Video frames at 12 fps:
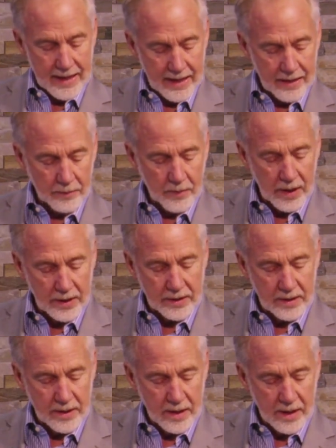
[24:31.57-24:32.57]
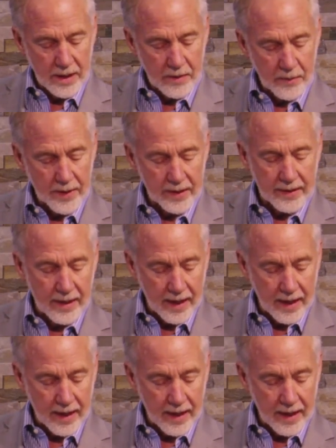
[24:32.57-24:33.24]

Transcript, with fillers: It was with